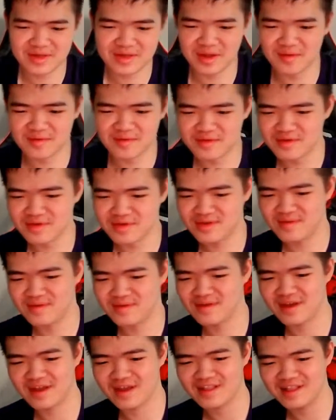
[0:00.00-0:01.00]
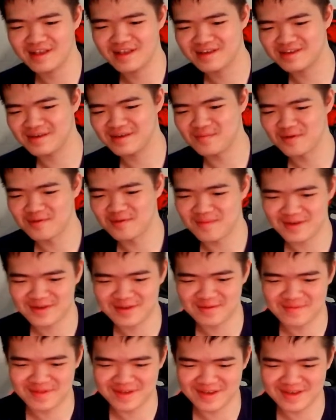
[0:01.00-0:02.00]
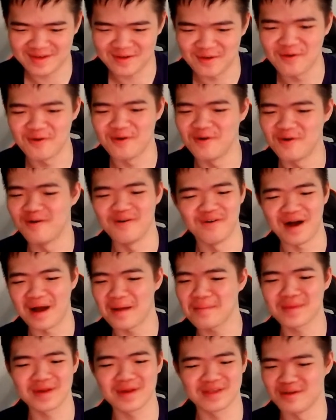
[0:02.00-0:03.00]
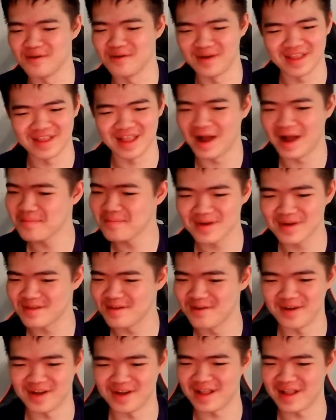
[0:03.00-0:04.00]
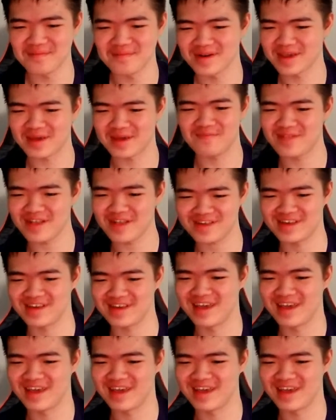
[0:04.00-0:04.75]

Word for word: don't do this when you get Legacy Motormaster, please. Oh, I'm gonna do it. I'm gonna do it. I'm gonna keep flexing.